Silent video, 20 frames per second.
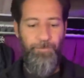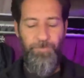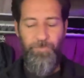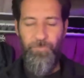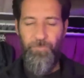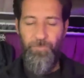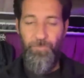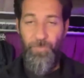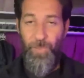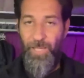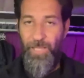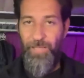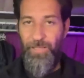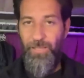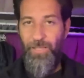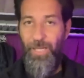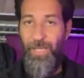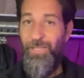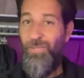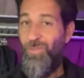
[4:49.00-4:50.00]
But
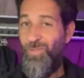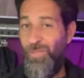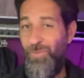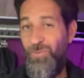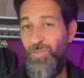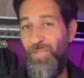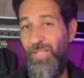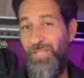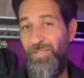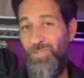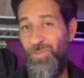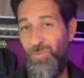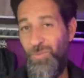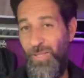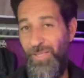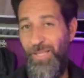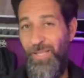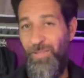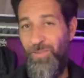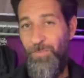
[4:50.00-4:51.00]
I don't ever like to
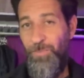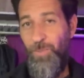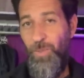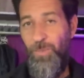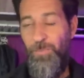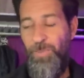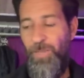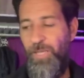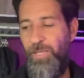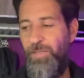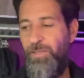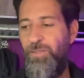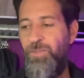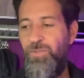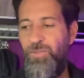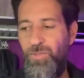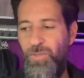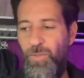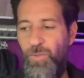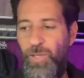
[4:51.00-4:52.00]
run out of propane,
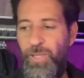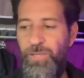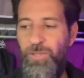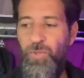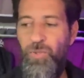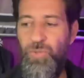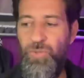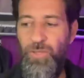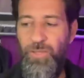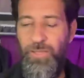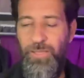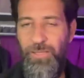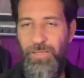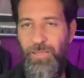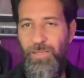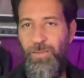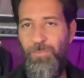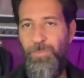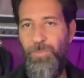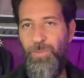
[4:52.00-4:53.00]
so I usually
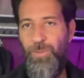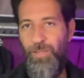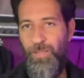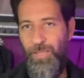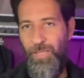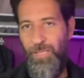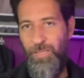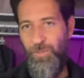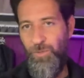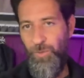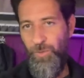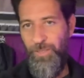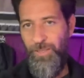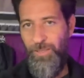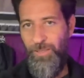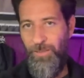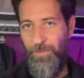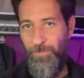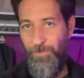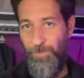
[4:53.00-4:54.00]
keep a
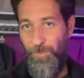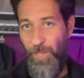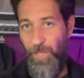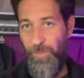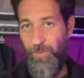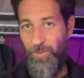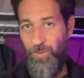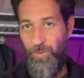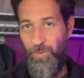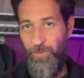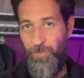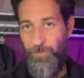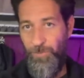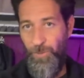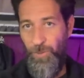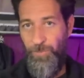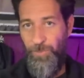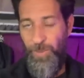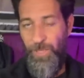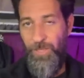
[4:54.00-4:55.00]
green bottle of
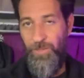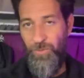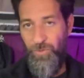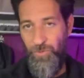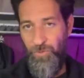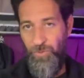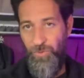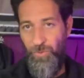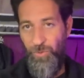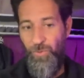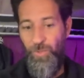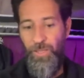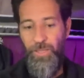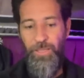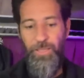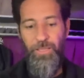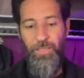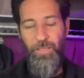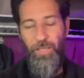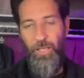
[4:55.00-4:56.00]
propane or two
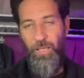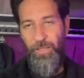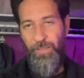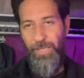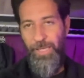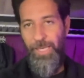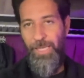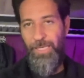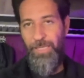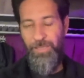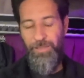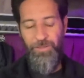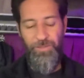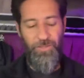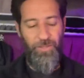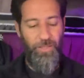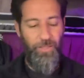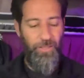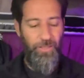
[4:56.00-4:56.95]
on hand.